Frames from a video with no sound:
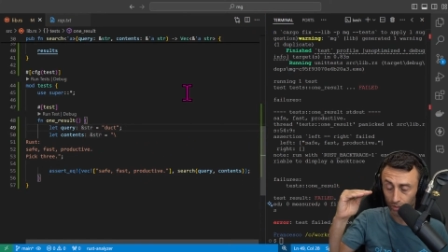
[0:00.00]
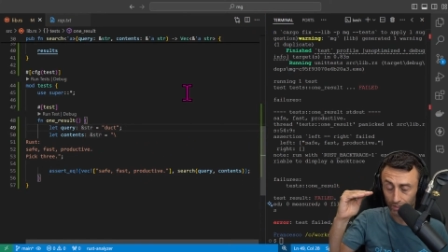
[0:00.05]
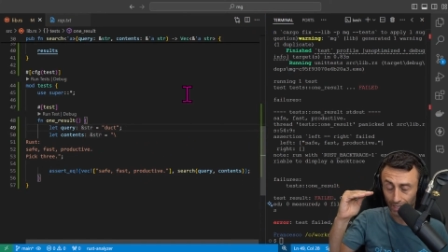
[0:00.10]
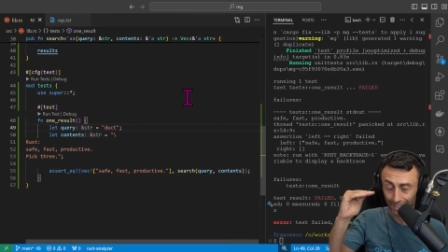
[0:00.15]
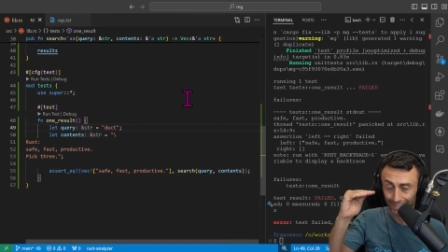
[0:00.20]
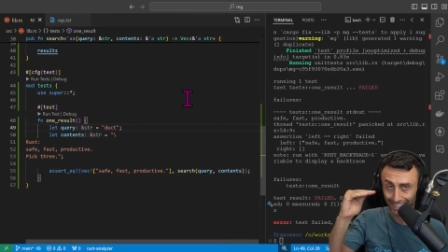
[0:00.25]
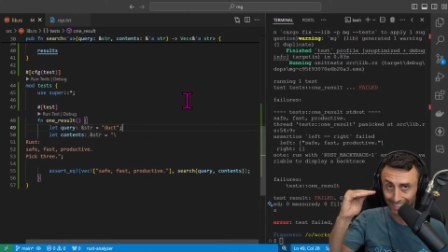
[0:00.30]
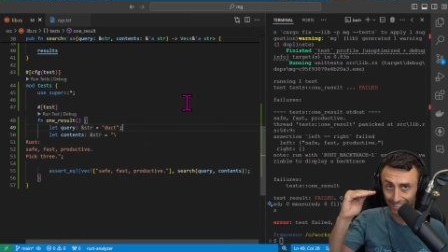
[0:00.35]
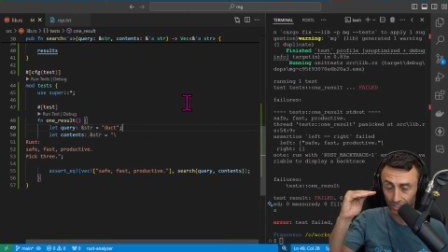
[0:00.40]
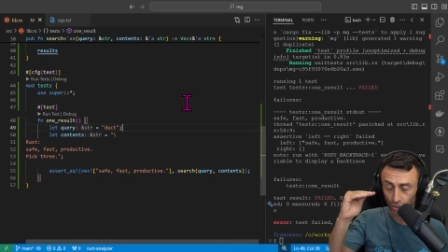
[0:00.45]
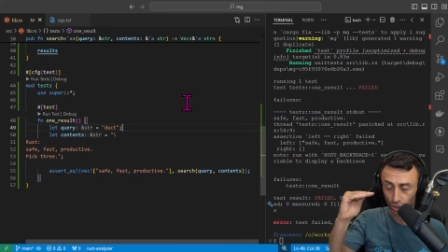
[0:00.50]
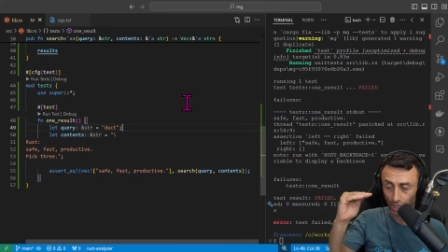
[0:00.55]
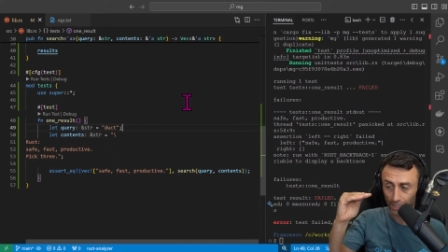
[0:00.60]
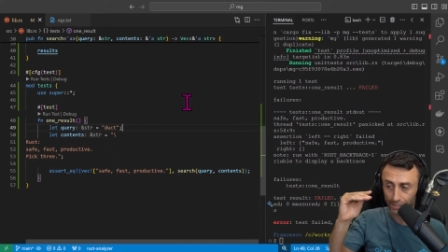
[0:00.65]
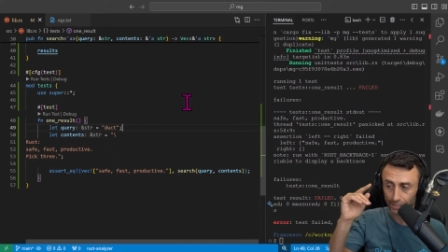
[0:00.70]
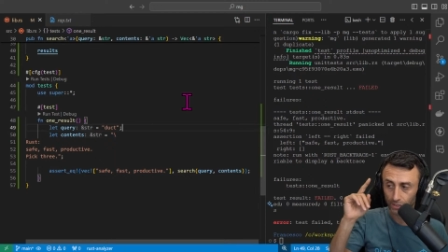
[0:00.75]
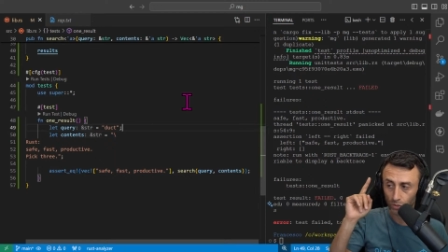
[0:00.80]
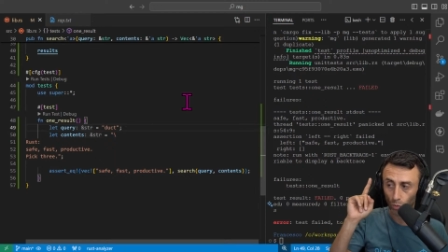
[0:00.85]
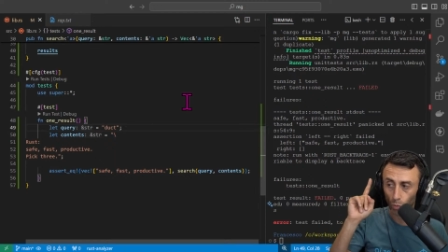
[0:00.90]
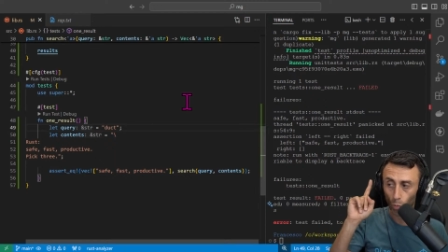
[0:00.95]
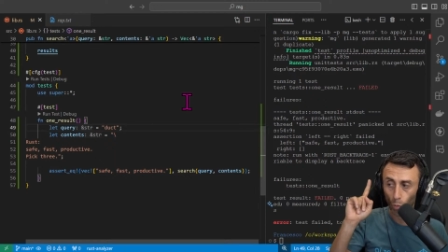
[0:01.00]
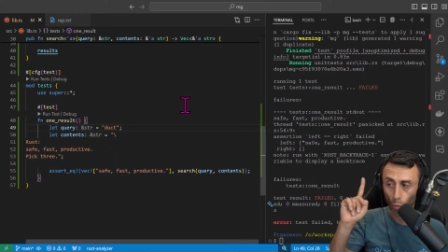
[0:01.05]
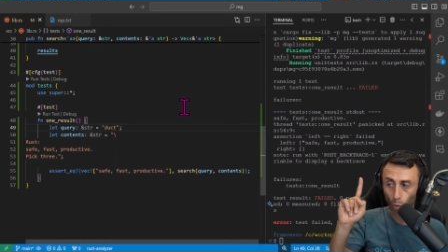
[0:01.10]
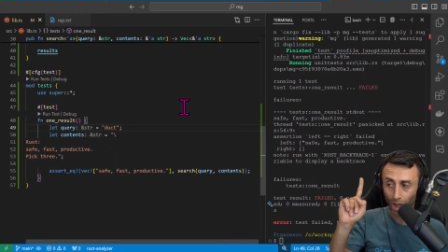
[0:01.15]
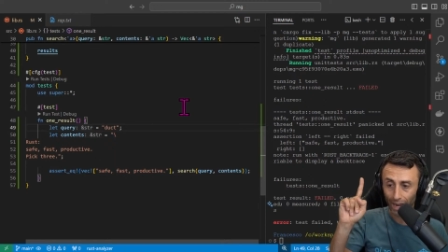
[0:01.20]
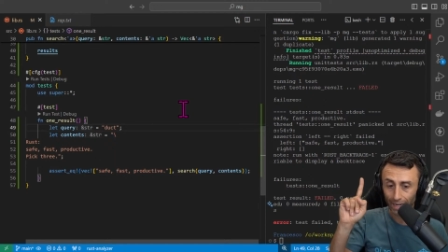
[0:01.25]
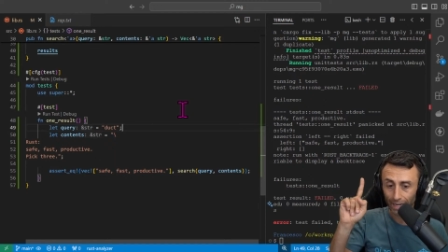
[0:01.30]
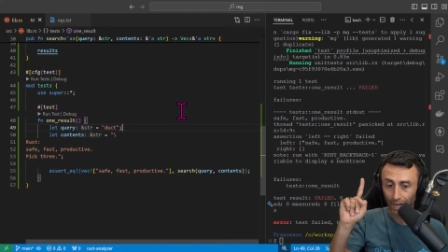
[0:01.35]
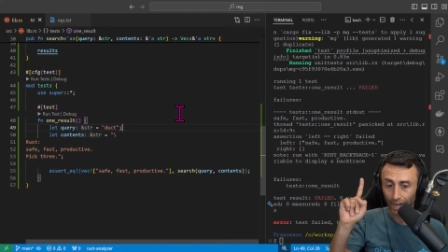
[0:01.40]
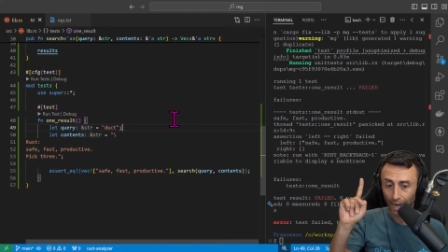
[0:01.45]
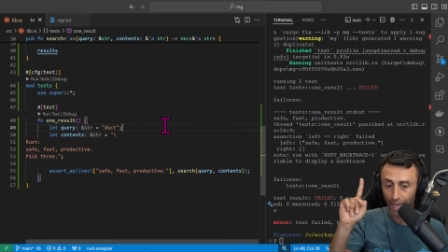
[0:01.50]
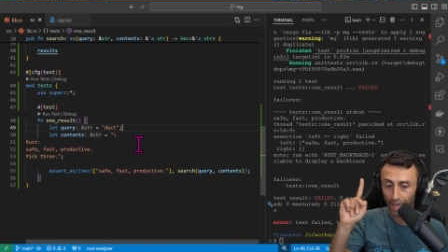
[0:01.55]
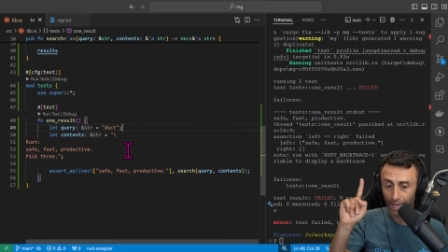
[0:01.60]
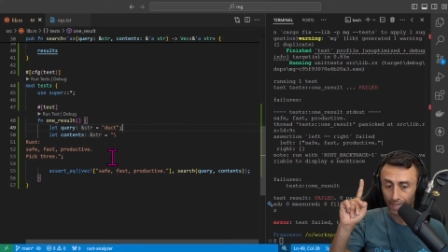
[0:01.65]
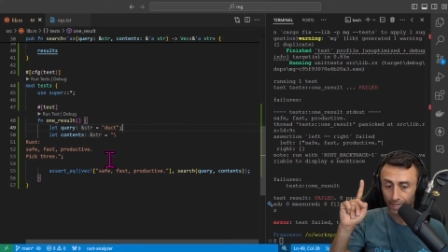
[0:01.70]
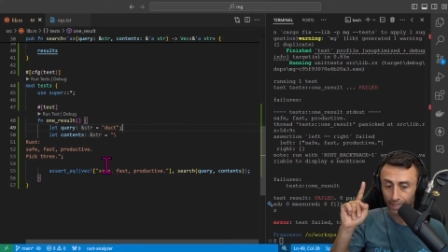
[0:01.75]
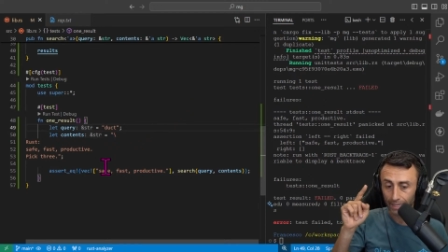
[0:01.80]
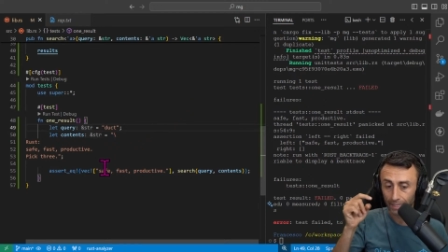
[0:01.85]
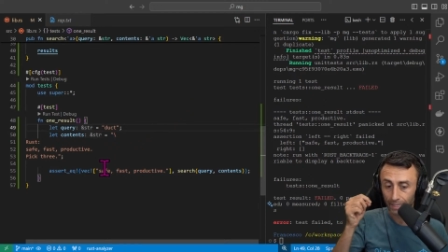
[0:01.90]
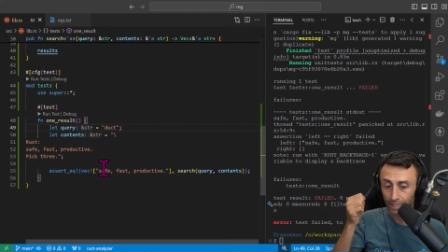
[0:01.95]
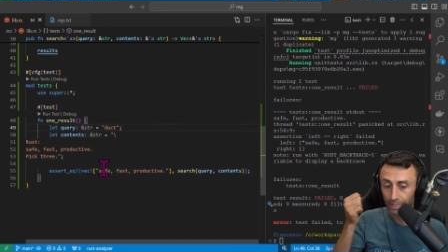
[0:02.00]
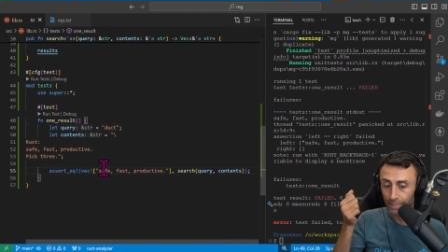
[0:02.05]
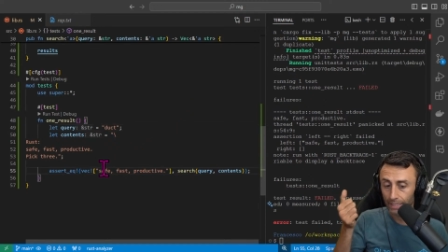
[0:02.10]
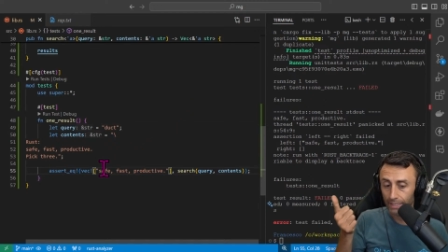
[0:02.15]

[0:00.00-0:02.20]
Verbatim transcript: that has just one line,